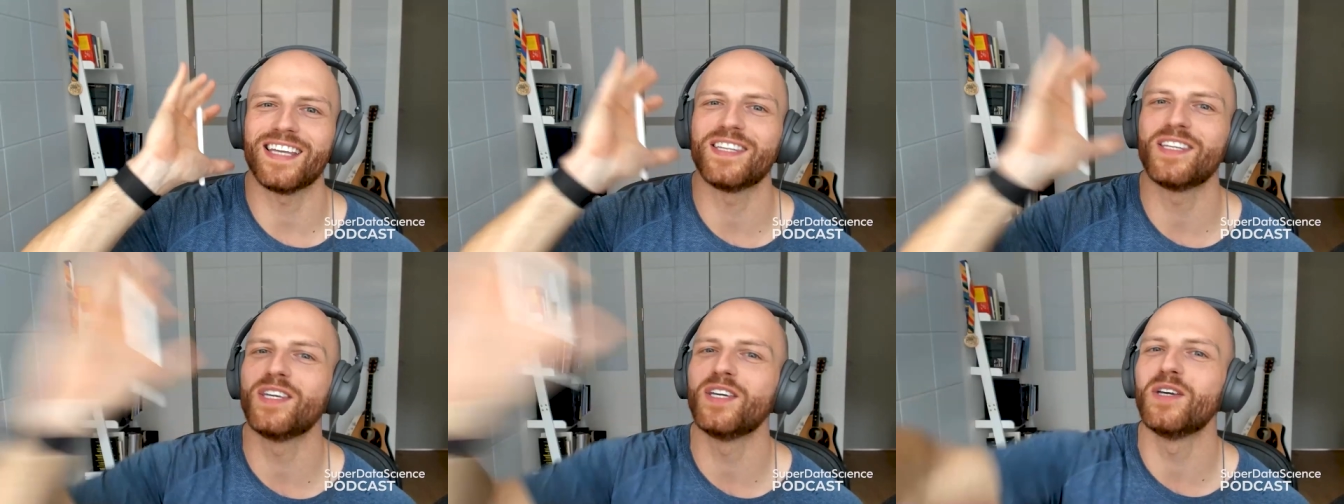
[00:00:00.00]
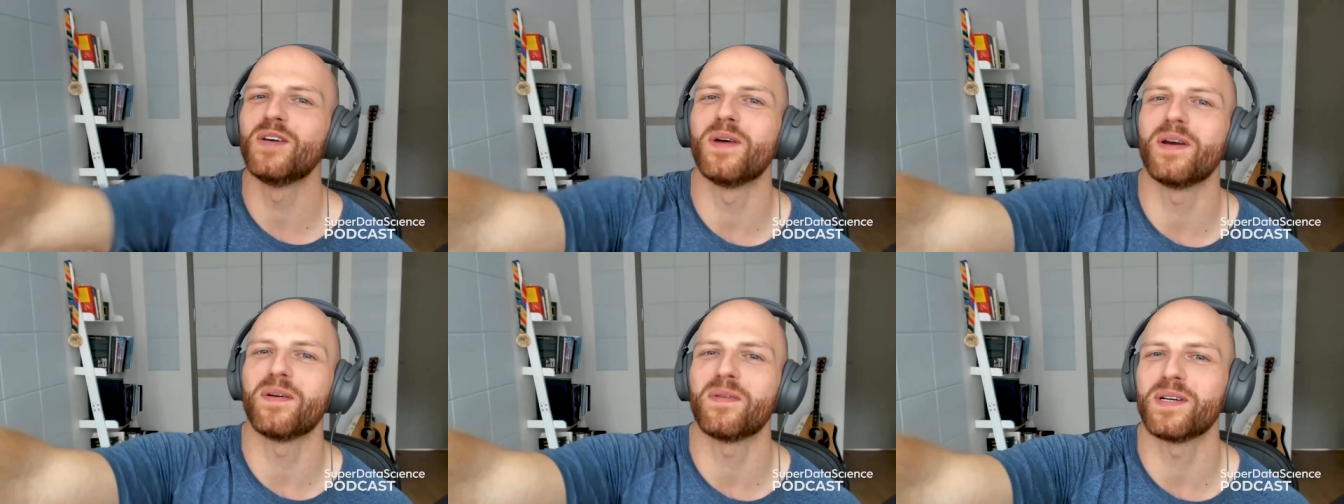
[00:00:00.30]

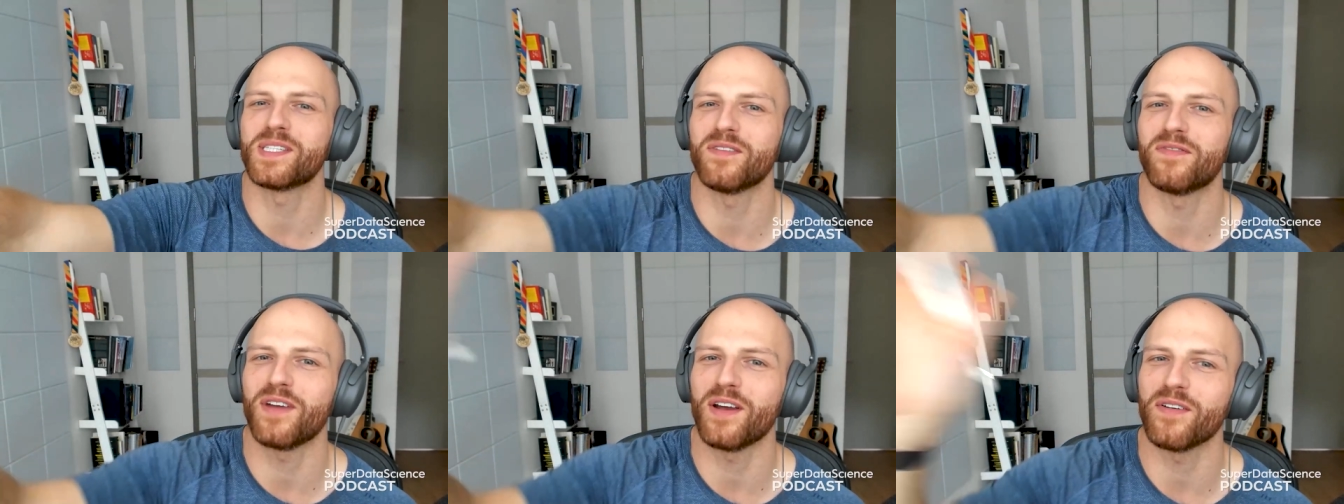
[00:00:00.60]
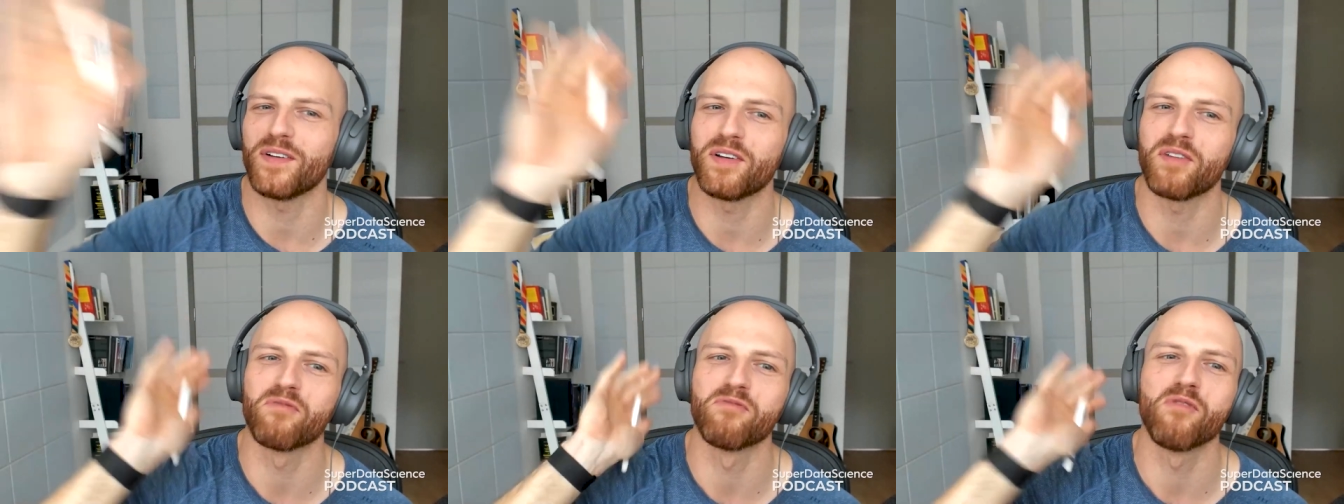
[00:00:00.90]
you, it was a
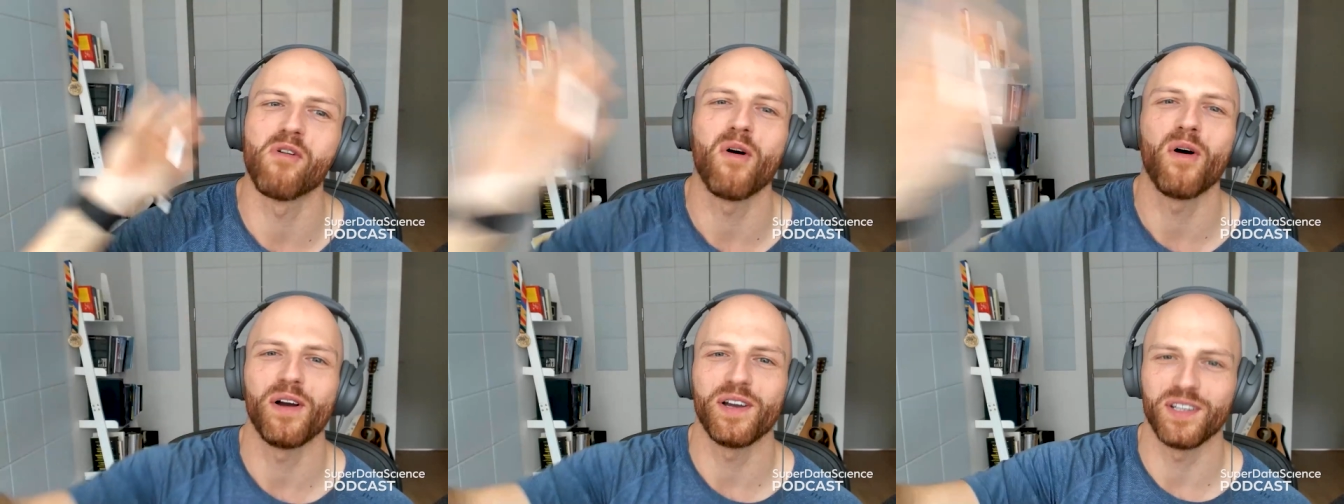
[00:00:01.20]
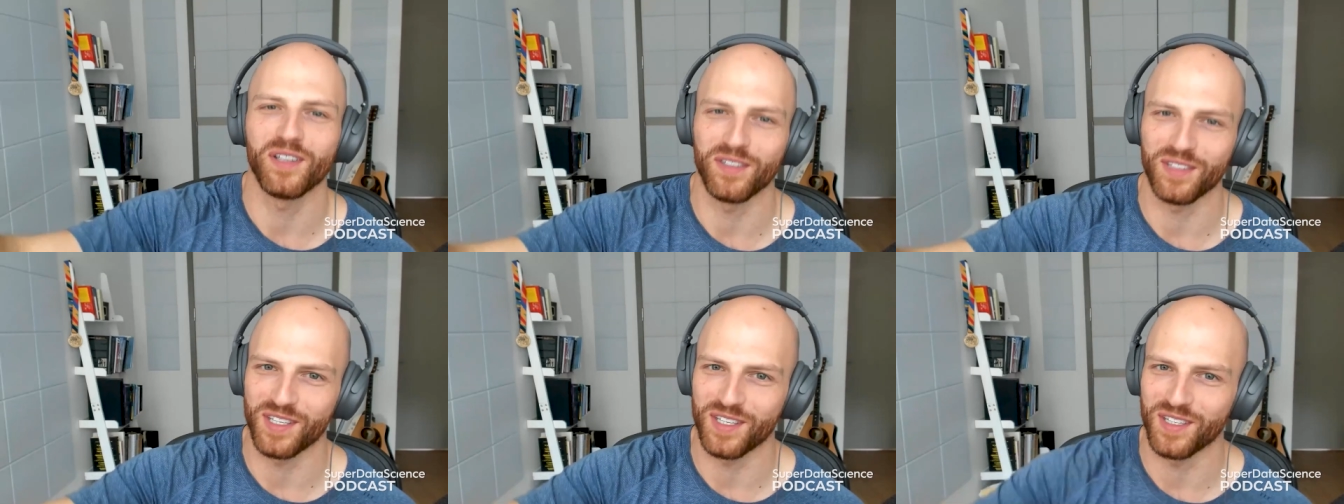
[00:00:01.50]
very
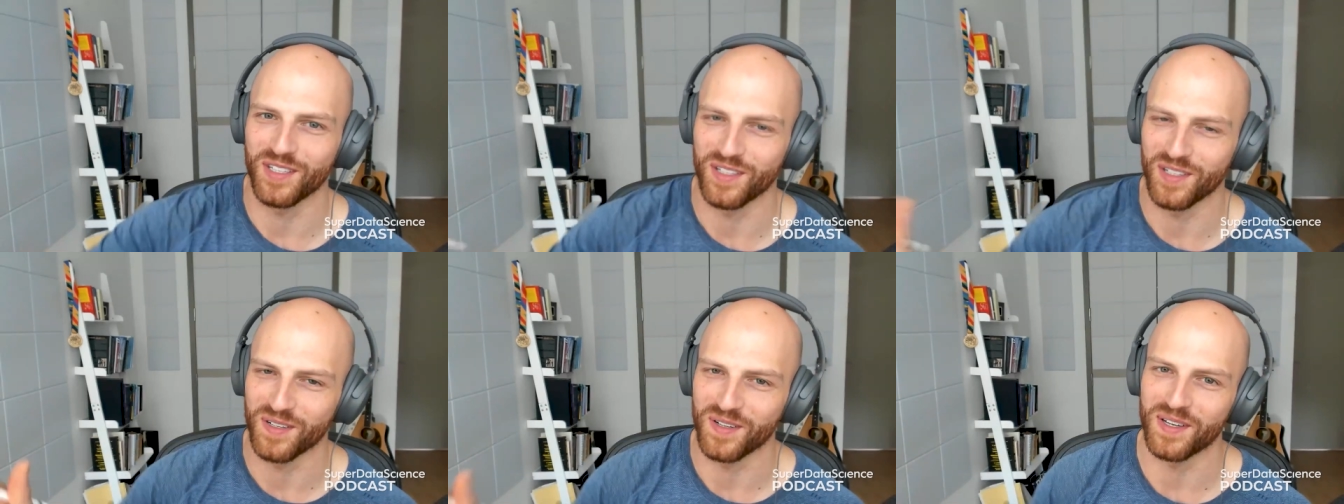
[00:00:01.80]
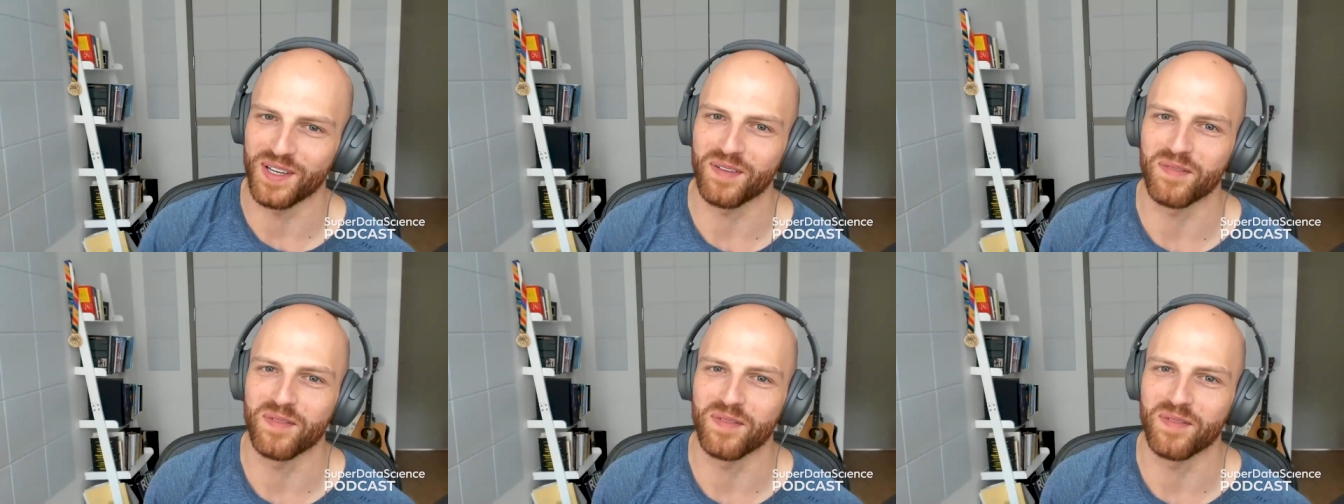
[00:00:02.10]
royal you.